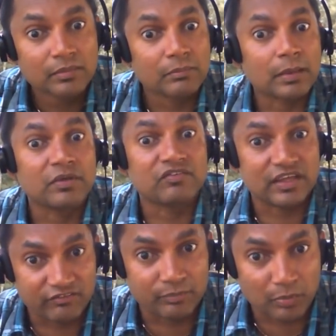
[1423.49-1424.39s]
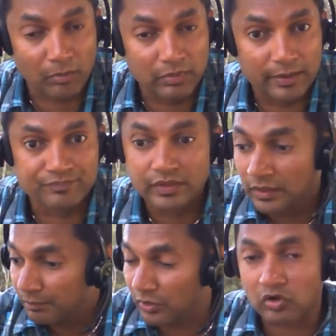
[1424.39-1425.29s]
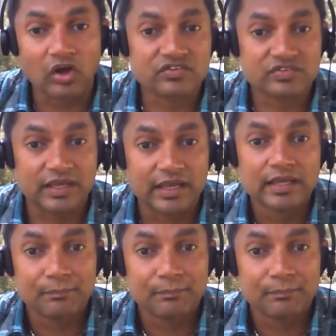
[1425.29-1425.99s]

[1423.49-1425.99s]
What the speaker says: Maybe we have a problem because the